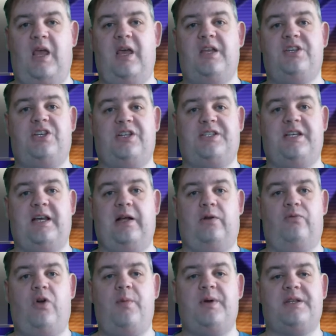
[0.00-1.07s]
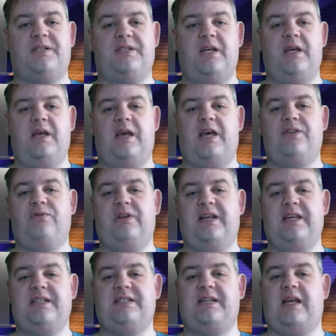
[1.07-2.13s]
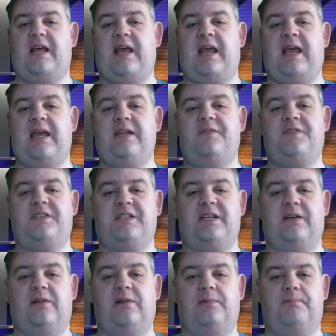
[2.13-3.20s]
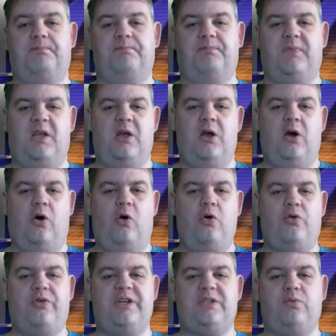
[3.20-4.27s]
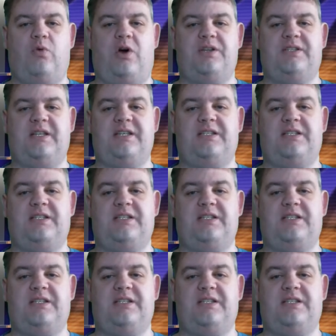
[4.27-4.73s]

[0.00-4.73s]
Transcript: Jesse L. Roberts has released Hand of Steel. All Chris wants is